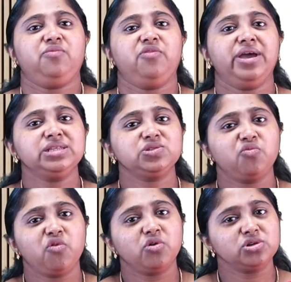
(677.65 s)
went
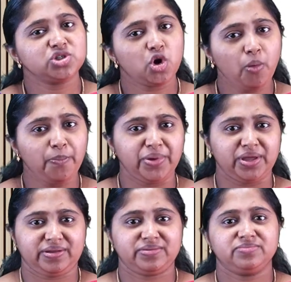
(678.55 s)
for
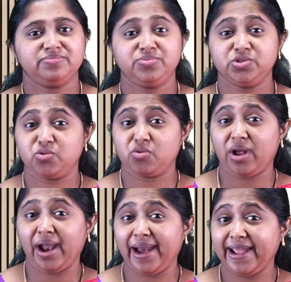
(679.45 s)
shopping to
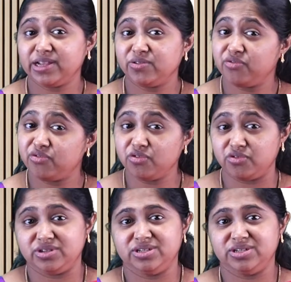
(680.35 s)
collect food.